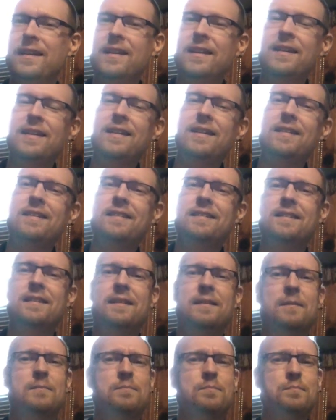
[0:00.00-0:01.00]
And
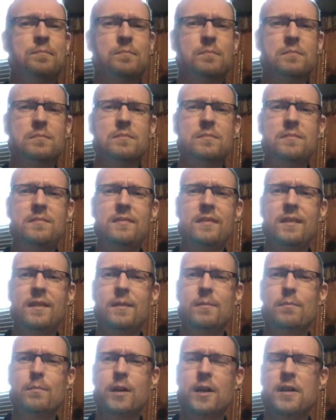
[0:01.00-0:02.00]

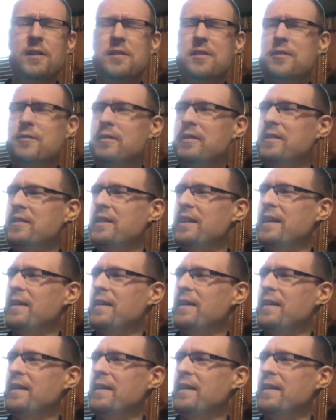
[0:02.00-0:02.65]
part of doing